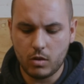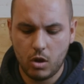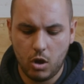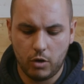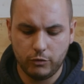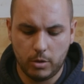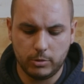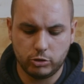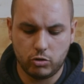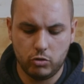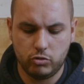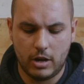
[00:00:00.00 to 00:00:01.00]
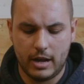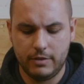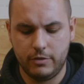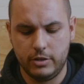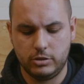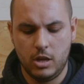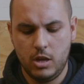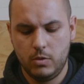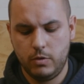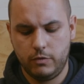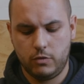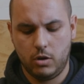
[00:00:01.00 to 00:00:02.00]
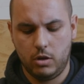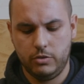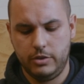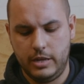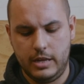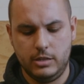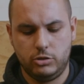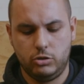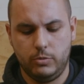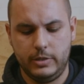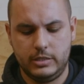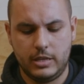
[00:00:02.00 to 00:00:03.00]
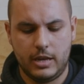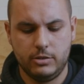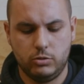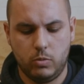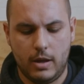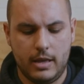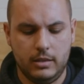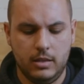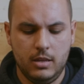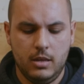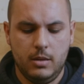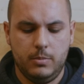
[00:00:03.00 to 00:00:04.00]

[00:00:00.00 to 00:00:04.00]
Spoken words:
of normal screwdrivers. We've got the stubby set as well.